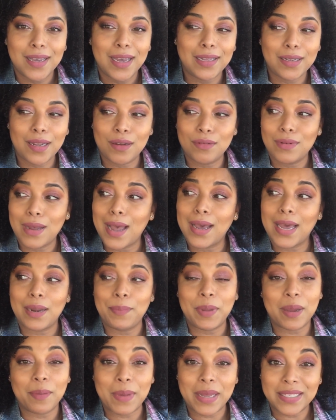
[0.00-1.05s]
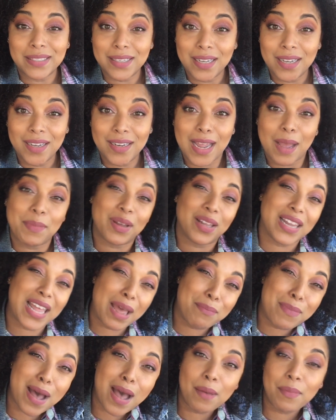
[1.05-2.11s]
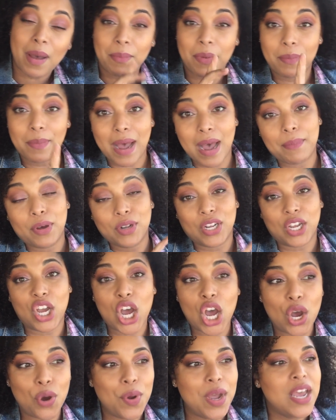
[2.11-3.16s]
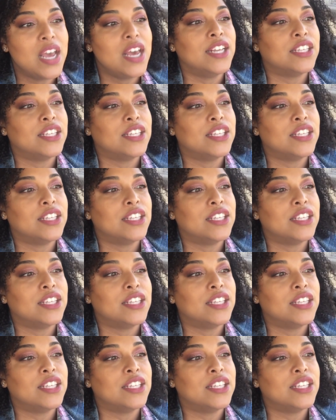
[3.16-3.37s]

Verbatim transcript: Hello, I gotta pick up my son. I'm a glam mom, I'm a mom on the go.